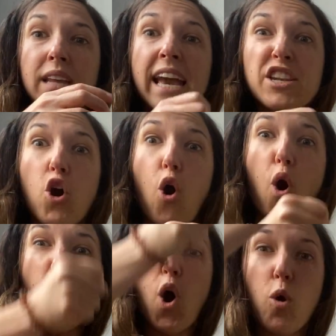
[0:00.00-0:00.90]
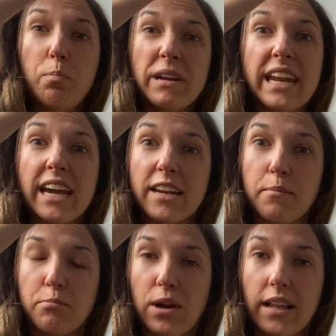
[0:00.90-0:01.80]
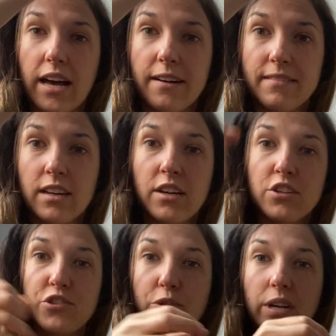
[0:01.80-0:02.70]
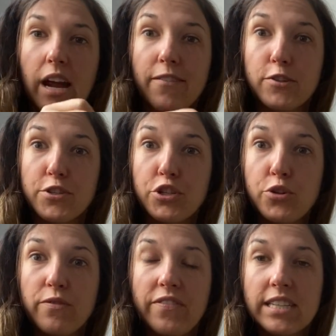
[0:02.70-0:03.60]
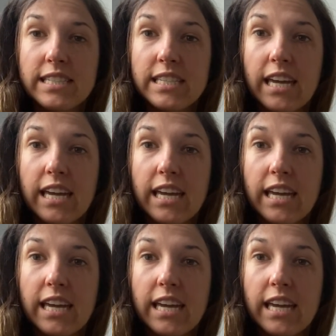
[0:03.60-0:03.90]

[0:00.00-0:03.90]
and opening an umbrella. So you're going to have your two fists